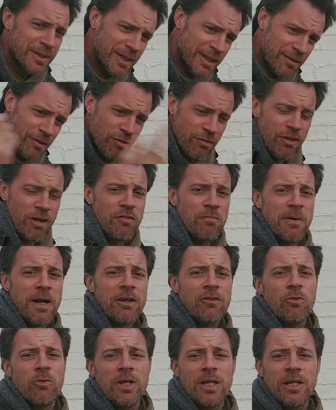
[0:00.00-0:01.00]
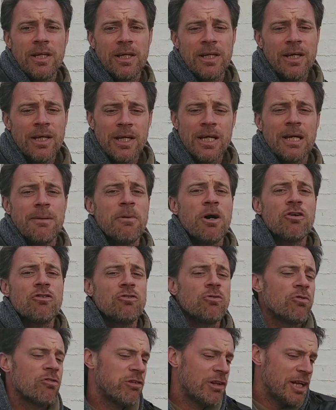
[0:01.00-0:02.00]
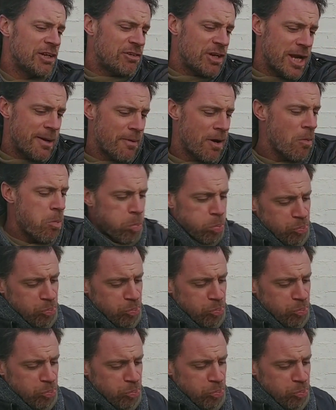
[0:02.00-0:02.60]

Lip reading: the stuff back to Indy. Emotional sledgehammer.